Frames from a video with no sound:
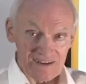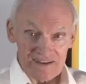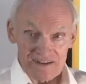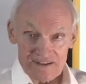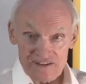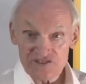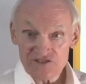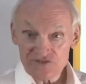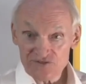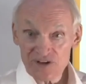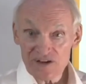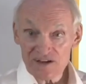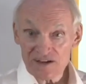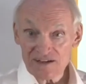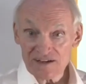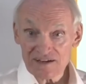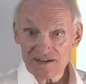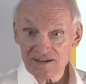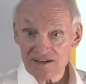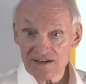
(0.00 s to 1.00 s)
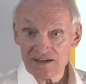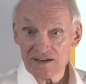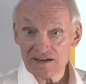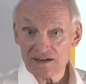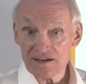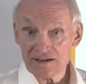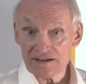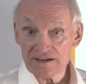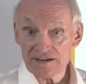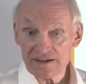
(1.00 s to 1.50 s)
This trunk,
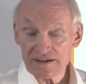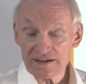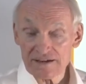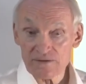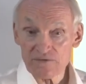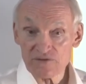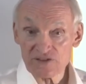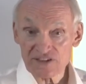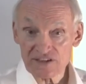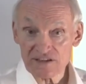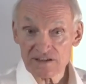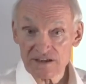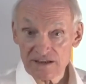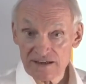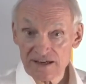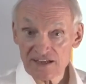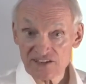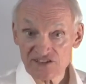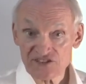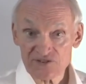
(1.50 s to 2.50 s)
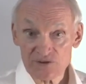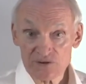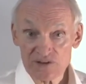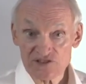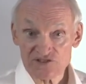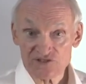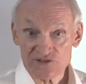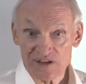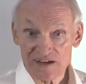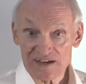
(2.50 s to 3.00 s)
uh, it was a, a nice
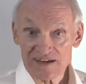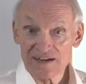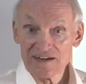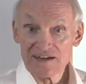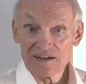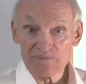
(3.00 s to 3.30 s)
storage trunk,